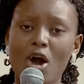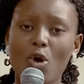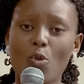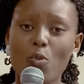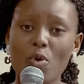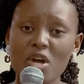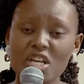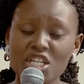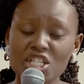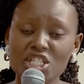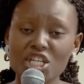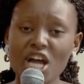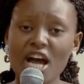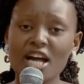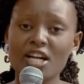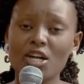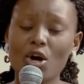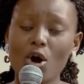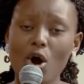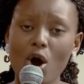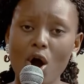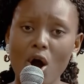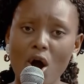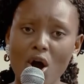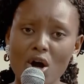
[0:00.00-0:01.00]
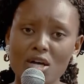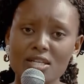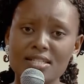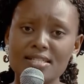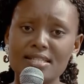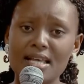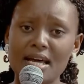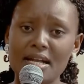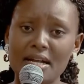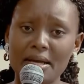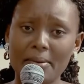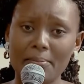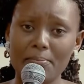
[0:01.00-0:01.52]
we shall all
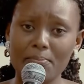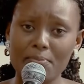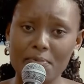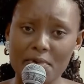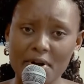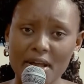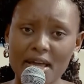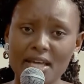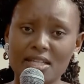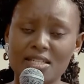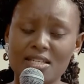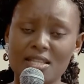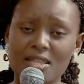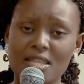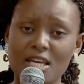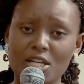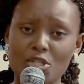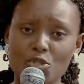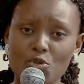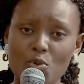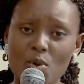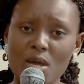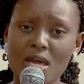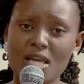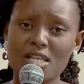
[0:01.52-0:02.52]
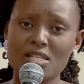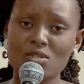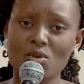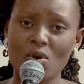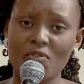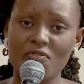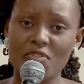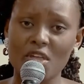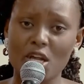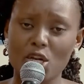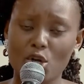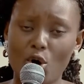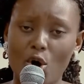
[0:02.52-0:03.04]
celebrate the doings
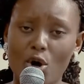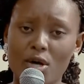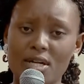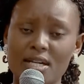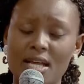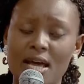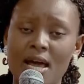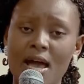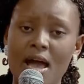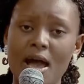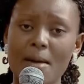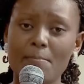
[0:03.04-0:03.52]
of the lord